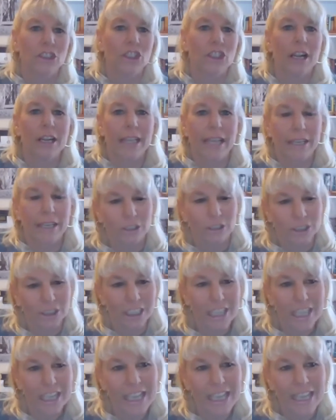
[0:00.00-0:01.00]
Akers,
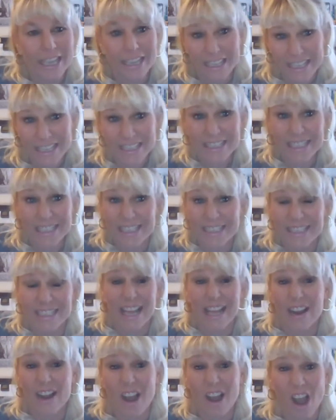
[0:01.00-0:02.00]
and he says
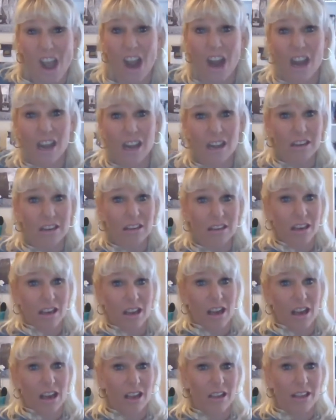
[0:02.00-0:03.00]
that
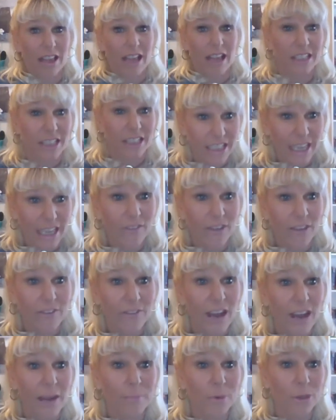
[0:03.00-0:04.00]

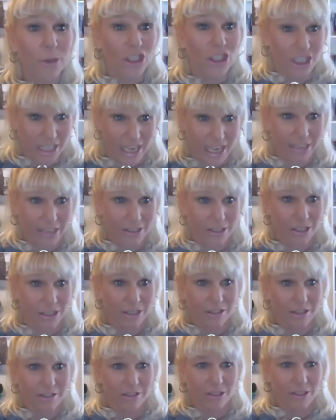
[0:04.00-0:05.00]
75%
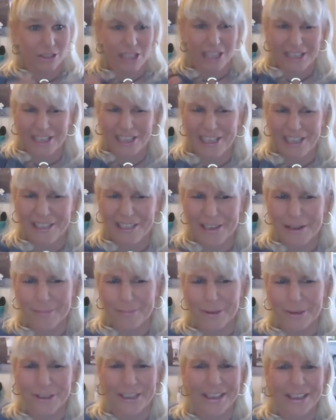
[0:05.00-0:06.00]
There's that key
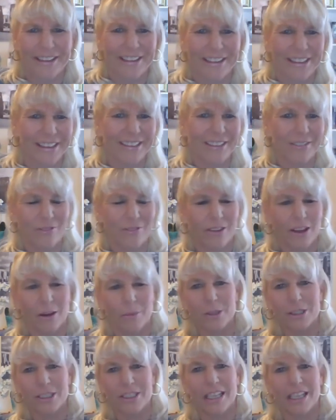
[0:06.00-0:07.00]
number again, huh? A
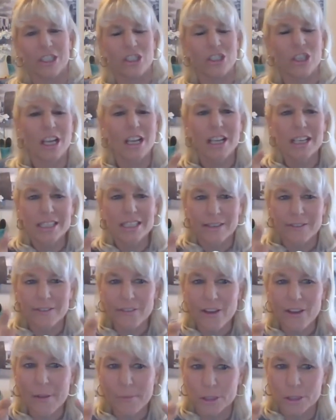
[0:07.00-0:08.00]
percentage.
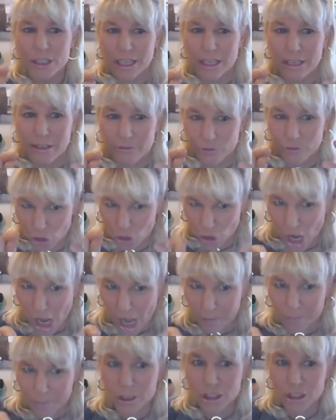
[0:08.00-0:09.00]
75% of
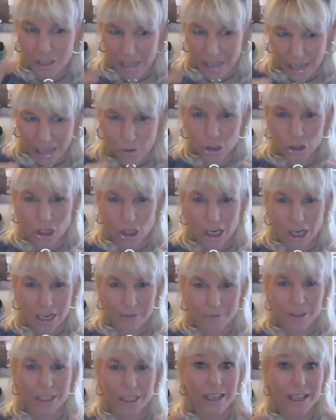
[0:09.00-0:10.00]
jobs, our
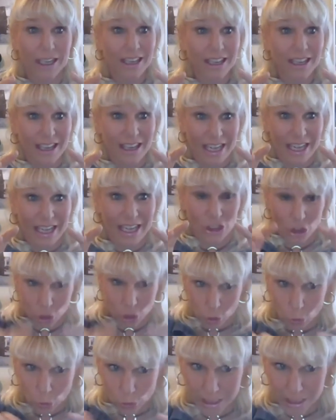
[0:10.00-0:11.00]
jobs, and
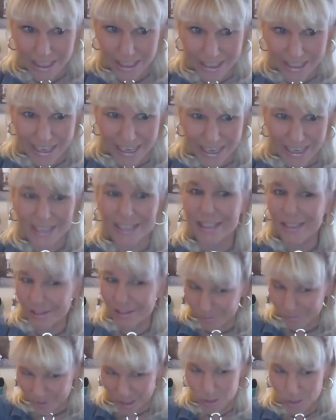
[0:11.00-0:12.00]
school success,
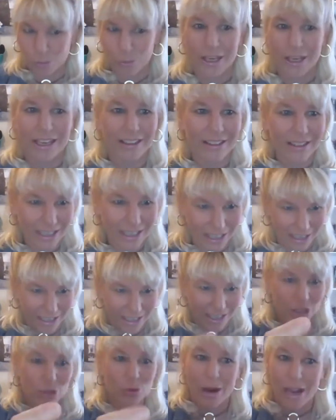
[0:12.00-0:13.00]
let's bring in the
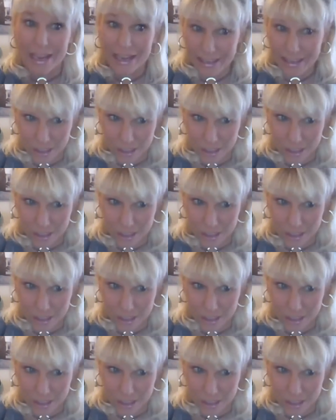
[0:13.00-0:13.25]
kids, right?